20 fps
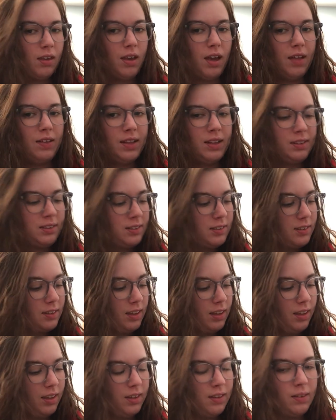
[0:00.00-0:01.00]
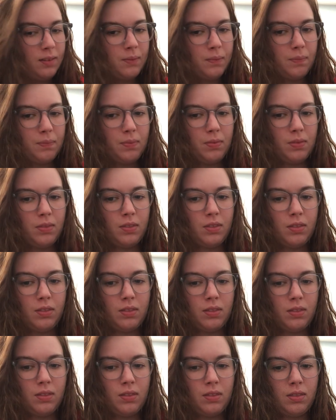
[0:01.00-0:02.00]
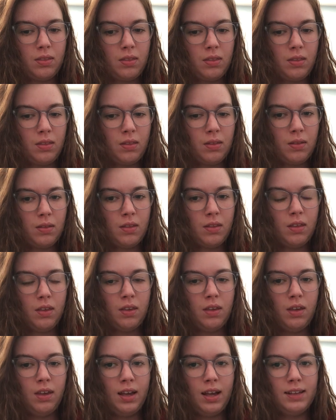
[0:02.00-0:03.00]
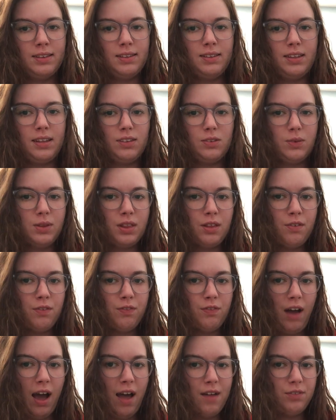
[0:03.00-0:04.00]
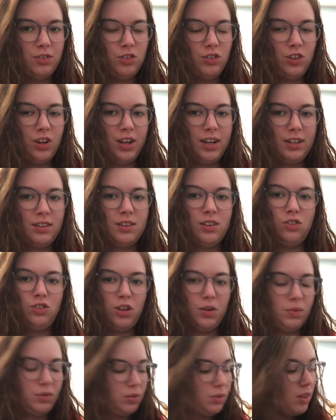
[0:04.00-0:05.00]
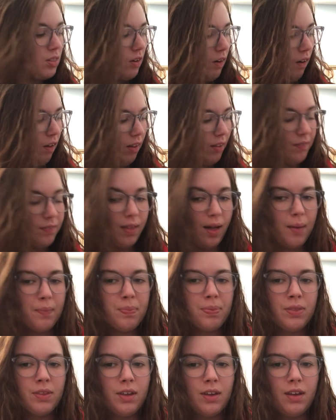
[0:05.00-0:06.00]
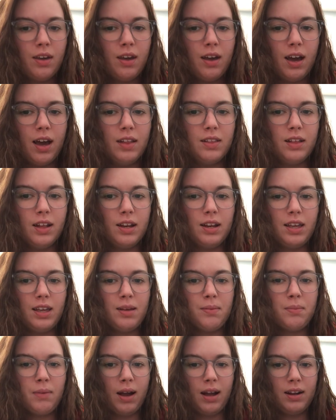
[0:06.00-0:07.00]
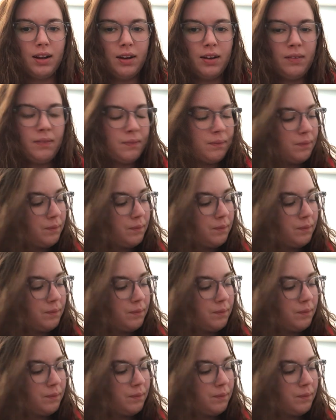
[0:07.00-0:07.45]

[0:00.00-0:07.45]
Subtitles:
and then C, and C is with the 5 strings, and G was with all of them, and then E minor